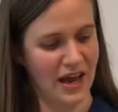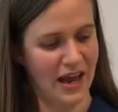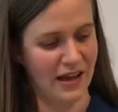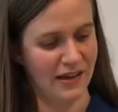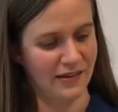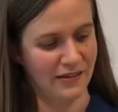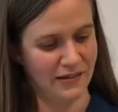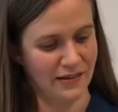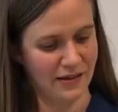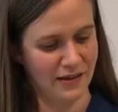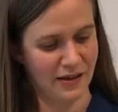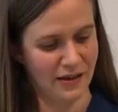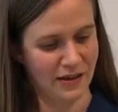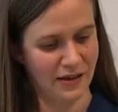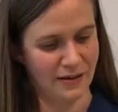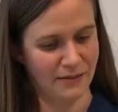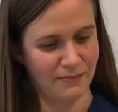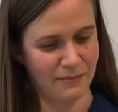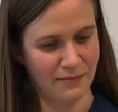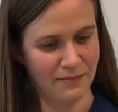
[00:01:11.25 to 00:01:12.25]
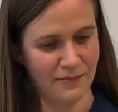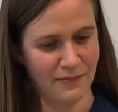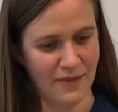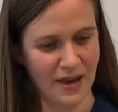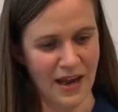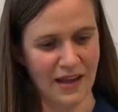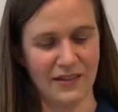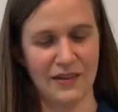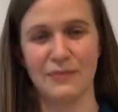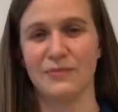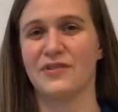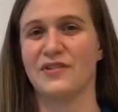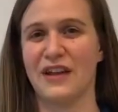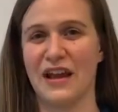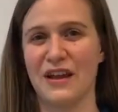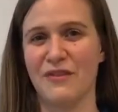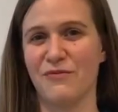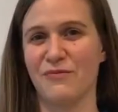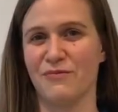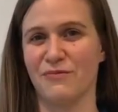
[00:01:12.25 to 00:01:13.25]
has them
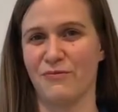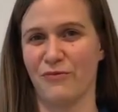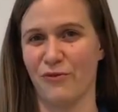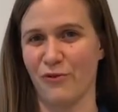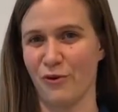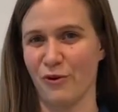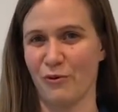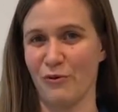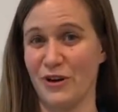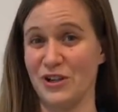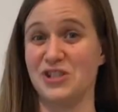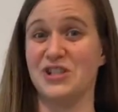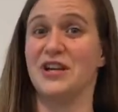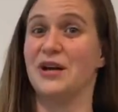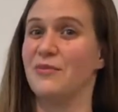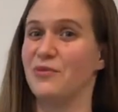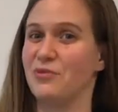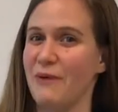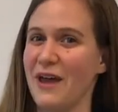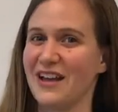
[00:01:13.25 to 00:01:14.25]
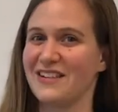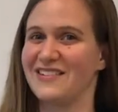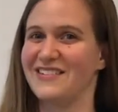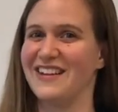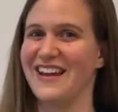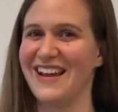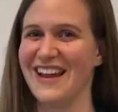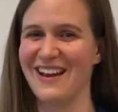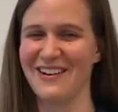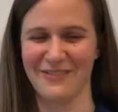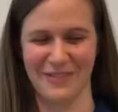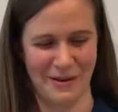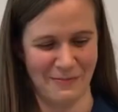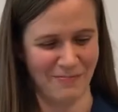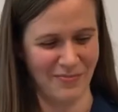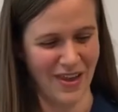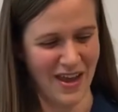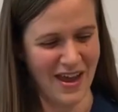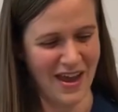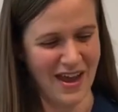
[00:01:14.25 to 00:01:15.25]
stay for when she comes back to take care of them.